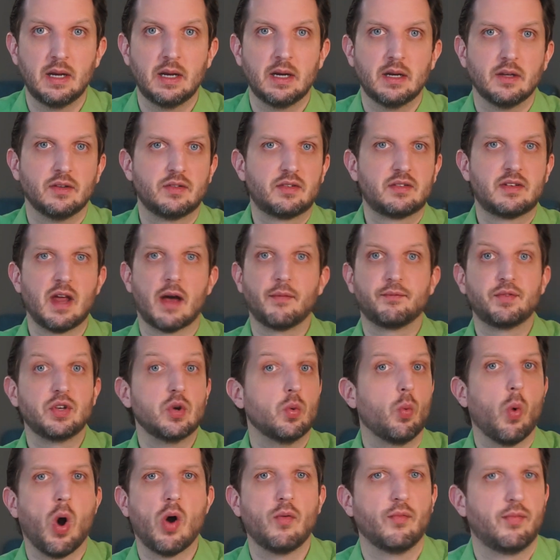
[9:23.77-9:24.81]
stuff you
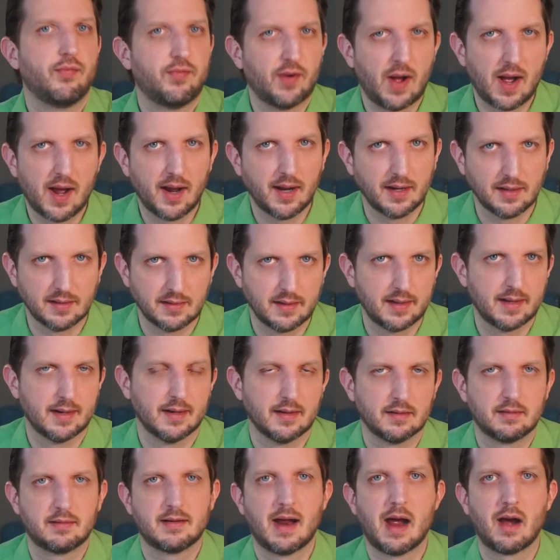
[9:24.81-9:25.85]
won't find in
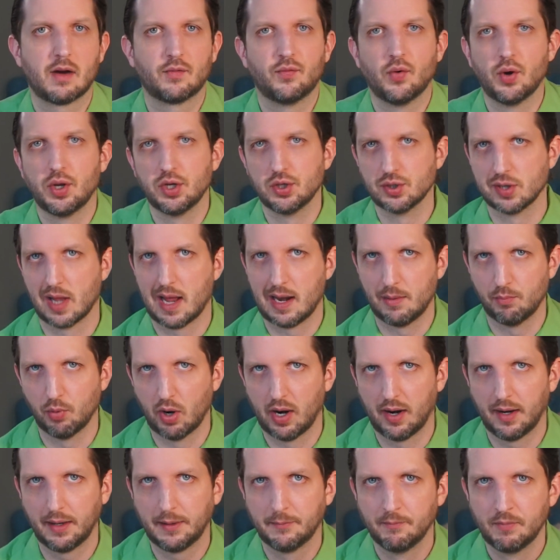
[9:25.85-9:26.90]
a stock footage
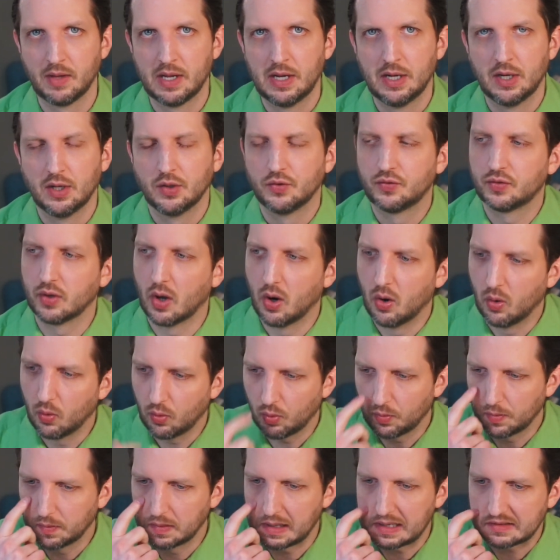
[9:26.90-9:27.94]
library.
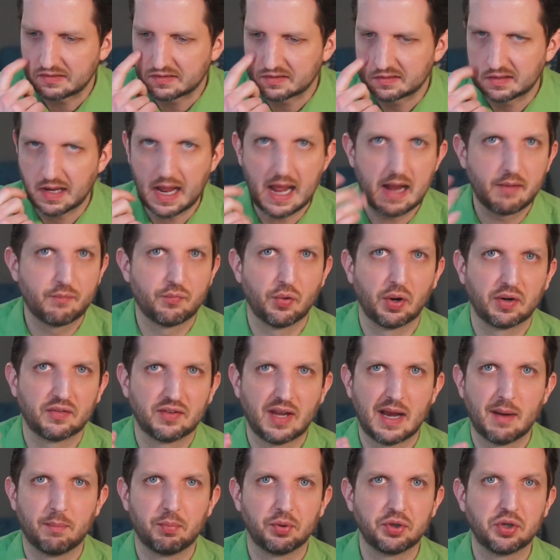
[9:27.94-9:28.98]
So let's say, for
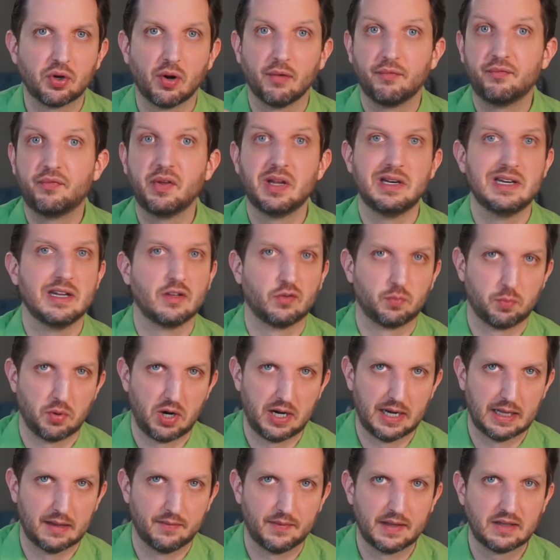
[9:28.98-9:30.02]
example, you're a fitness
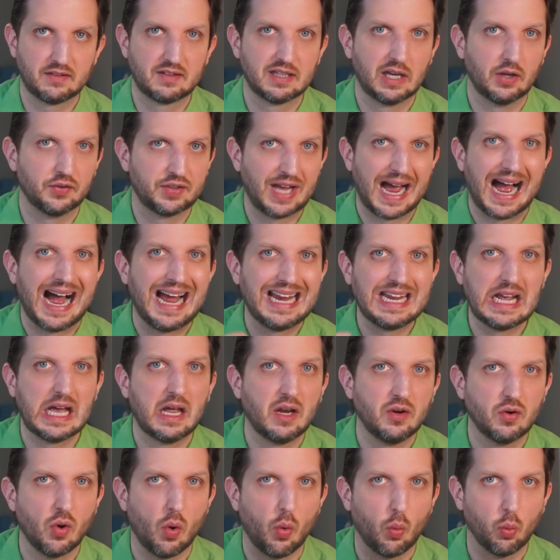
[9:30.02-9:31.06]
brand that sells
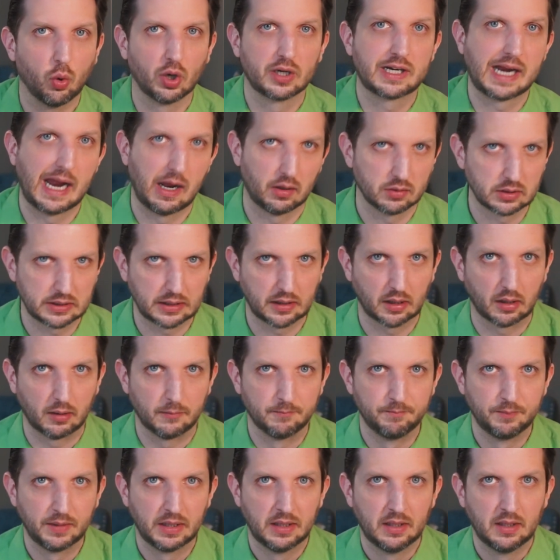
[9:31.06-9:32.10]
high-end workout gear.
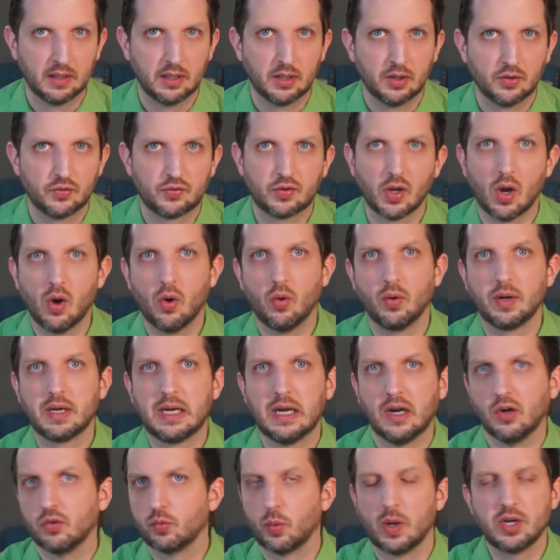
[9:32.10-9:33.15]
So
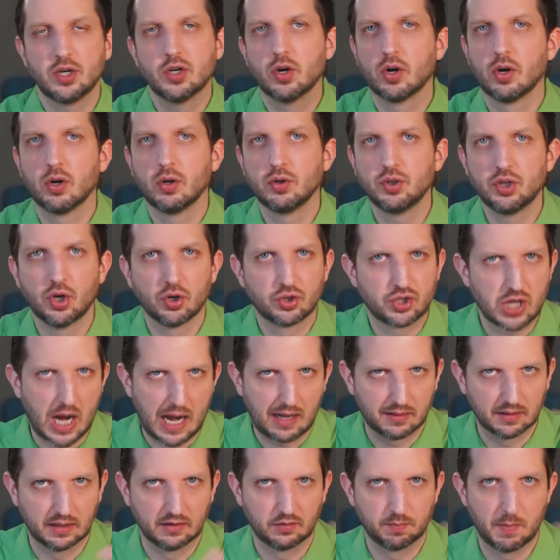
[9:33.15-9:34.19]
here's what your
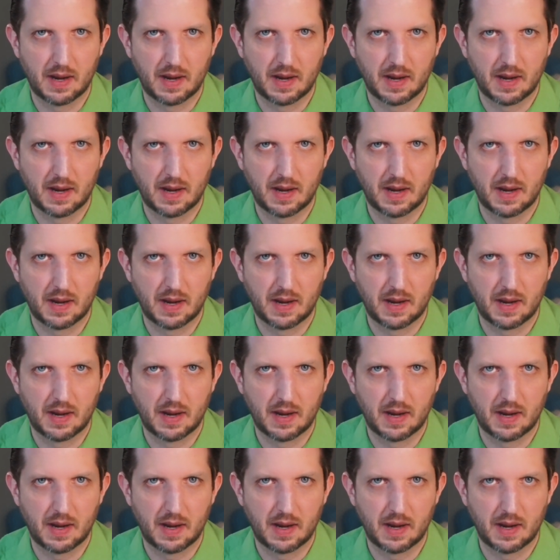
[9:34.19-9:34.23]
shot list